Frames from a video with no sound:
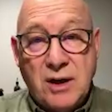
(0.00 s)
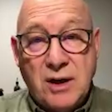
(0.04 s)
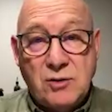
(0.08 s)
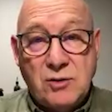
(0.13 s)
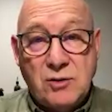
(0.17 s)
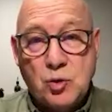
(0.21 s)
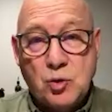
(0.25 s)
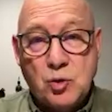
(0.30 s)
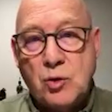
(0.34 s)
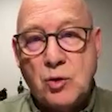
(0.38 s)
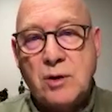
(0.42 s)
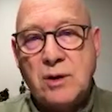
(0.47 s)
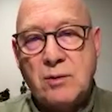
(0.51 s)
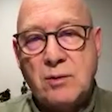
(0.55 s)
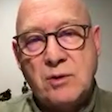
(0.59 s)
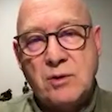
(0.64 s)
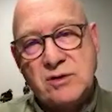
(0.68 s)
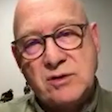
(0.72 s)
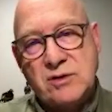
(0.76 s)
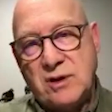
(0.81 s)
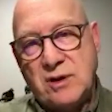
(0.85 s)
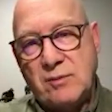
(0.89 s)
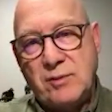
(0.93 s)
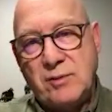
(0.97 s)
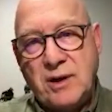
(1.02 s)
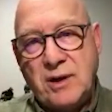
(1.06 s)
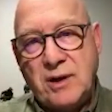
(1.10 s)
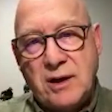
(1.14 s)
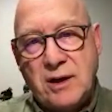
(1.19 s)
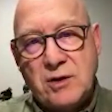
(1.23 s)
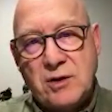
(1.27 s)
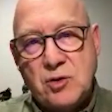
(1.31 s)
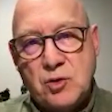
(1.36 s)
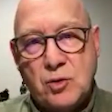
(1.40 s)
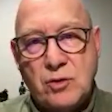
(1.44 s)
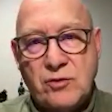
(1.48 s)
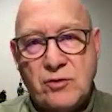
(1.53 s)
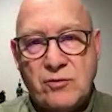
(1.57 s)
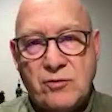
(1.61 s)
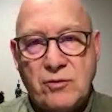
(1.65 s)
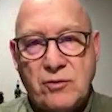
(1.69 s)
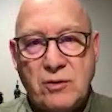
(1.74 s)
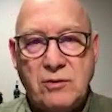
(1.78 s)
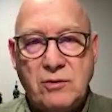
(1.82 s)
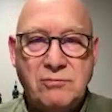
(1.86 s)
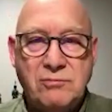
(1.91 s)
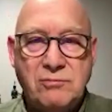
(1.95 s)
my talk, which I'm going to talk
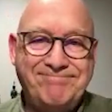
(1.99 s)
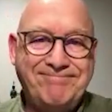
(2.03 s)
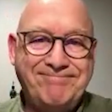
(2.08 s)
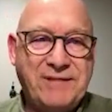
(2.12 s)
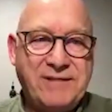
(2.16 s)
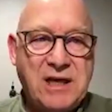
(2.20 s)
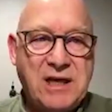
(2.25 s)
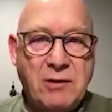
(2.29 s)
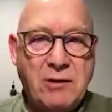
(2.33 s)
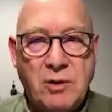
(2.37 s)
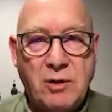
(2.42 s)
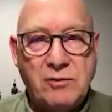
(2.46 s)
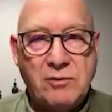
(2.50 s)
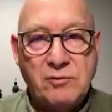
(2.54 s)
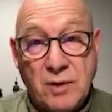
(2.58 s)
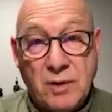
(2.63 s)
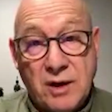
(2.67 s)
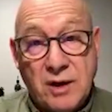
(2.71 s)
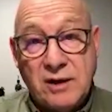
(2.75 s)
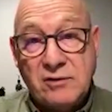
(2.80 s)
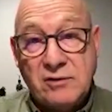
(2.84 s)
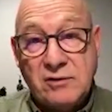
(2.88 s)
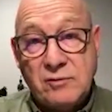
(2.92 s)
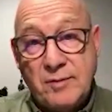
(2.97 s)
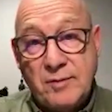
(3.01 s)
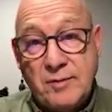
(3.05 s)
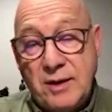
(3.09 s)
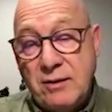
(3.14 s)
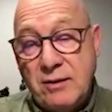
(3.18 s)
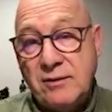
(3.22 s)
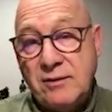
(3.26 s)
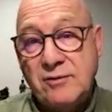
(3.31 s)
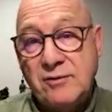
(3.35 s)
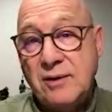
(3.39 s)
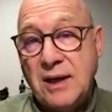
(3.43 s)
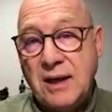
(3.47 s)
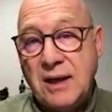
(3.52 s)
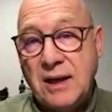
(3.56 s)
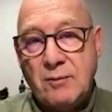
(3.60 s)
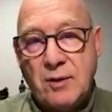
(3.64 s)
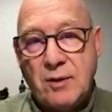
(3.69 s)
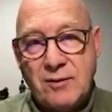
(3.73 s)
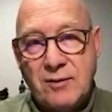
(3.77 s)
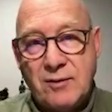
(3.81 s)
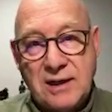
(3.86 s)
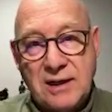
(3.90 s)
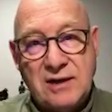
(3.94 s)
through what was my experience
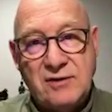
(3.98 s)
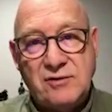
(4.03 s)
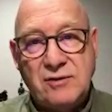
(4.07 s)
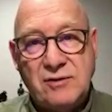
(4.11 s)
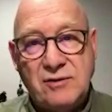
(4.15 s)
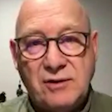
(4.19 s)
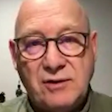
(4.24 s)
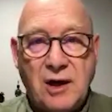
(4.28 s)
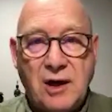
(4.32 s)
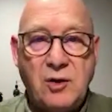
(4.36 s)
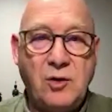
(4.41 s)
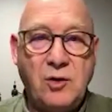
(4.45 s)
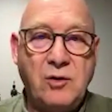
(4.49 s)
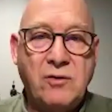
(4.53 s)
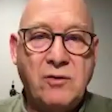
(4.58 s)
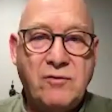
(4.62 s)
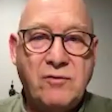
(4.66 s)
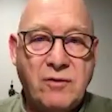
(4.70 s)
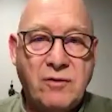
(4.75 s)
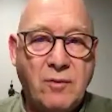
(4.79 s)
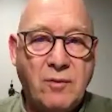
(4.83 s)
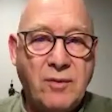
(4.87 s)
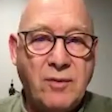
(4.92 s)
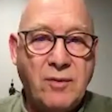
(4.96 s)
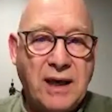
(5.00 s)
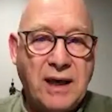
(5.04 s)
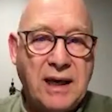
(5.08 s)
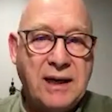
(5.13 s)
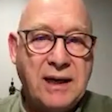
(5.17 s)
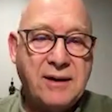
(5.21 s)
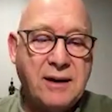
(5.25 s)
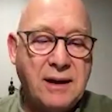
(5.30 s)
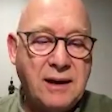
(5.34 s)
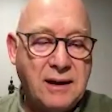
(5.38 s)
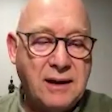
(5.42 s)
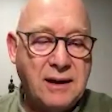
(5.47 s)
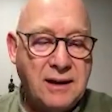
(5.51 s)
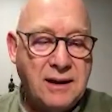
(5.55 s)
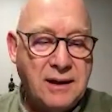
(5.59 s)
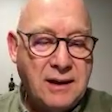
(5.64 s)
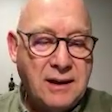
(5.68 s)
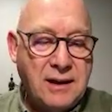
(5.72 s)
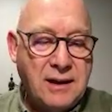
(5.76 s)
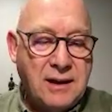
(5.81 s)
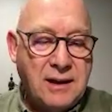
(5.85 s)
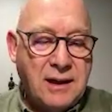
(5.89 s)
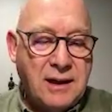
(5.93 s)
and what were the lessons I learned from that.
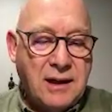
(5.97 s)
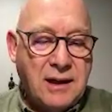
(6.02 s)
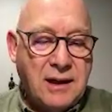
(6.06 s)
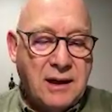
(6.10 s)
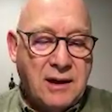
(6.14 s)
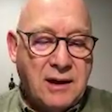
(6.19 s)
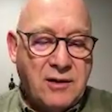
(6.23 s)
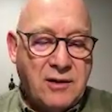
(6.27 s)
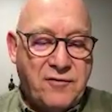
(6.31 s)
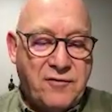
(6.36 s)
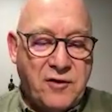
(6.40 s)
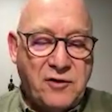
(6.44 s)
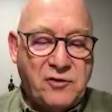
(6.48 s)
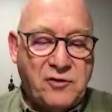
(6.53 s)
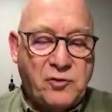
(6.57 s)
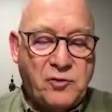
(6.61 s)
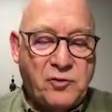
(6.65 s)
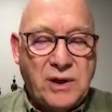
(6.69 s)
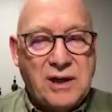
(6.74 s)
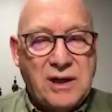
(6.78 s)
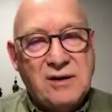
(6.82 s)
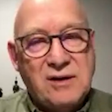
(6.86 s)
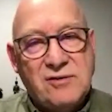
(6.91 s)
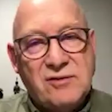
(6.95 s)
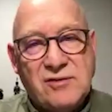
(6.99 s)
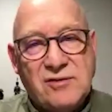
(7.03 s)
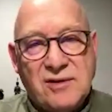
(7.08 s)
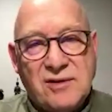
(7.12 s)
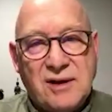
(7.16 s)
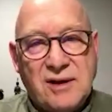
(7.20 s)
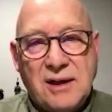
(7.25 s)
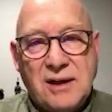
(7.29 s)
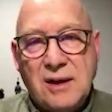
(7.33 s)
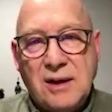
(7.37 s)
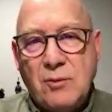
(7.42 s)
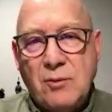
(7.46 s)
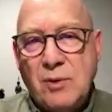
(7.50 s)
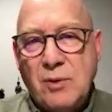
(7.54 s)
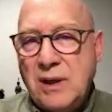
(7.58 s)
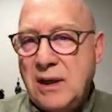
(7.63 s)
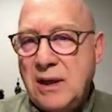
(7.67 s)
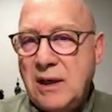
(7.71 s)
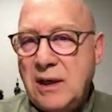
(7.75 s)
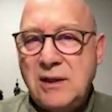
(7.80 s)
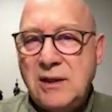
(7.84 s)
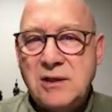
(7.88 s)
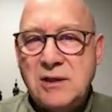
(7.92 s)
The first one is that
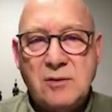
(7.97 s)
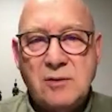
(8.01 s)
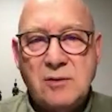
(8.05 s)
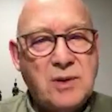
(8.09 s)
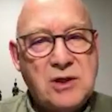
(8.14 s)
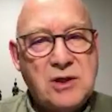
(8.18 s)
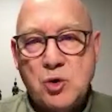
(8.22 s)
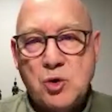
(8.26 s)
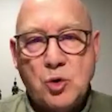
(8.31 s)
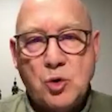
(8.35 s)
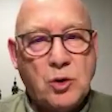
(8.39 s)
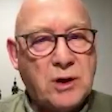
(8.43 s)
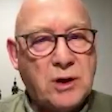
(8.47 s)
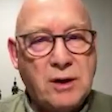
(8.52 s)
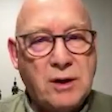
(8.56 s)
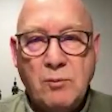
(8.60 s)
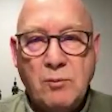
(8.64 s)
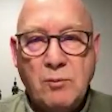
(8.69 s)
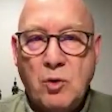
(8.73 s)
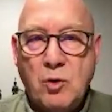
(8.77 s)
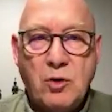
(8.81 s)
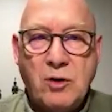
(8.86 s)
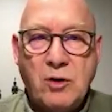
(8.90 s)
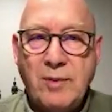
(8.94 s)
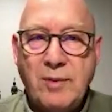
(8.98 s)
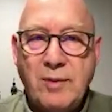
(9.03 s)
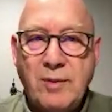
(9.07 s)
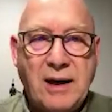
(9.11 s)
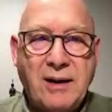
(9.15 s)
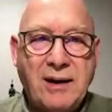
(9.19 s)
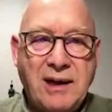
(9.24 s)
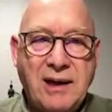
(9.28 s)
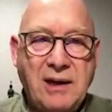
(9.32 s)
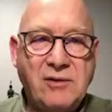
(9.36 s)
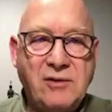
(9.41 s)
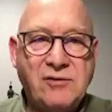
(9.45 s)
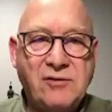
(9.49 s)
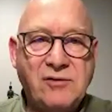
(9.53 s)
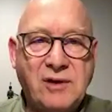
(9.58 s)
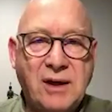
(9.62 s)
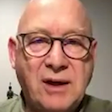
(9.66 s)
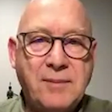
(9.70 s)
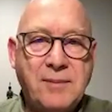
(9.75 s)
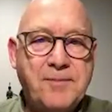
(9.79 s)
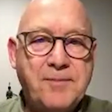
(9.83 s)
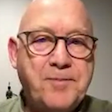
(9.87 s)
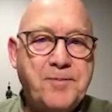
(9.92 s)
we need to be talking more about
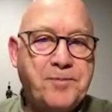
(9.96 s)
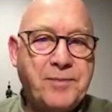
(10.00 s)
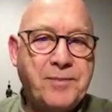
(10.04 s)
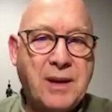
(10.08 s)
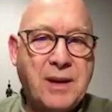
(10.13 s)
cancer.